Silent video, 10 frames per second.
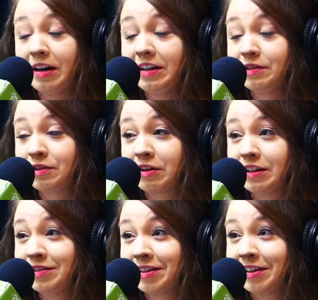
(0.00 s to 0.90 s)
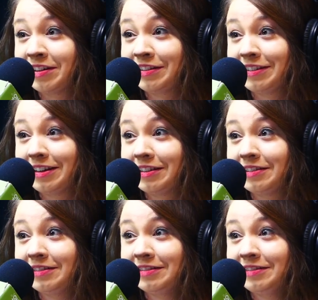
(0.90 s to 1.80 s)
is crazy. Yeah.
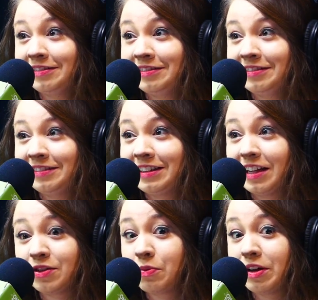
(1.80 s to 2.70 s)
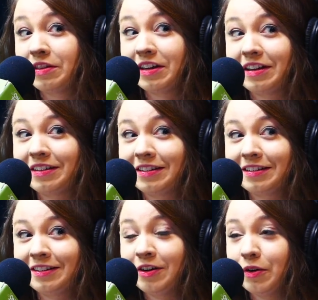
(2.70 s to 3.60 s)
That's one thing.
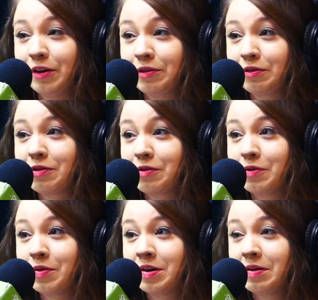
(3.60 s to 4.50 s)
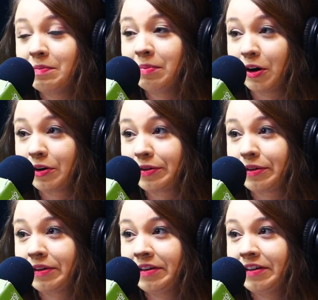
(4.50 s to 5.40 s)
Going through birth,
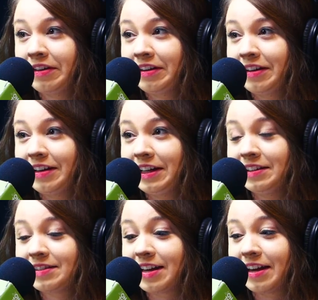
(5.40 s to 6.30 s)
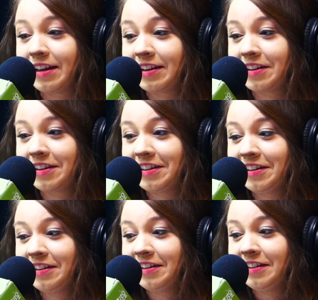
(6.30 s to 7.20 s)
it's like,
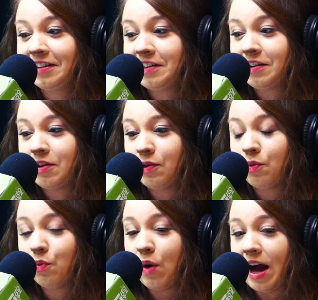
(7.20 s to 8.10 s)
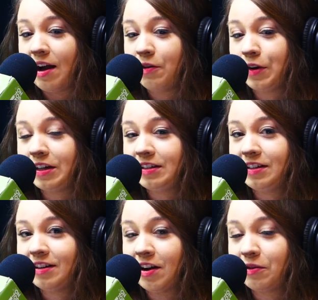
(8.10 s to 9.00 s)
wow, I did
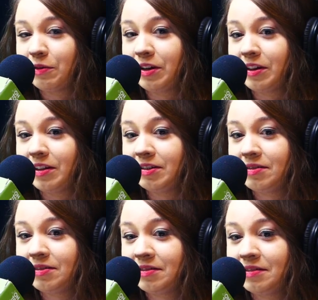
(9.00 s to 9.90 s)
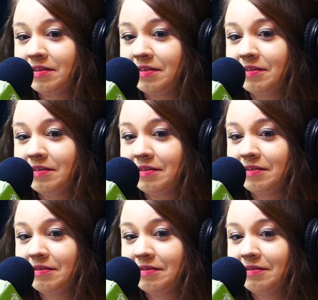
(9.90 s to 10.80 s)
not realize
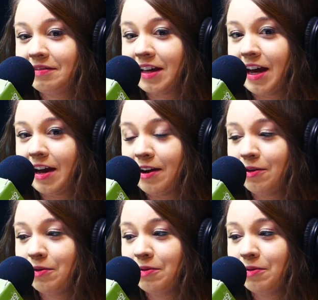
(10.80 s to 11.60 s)
how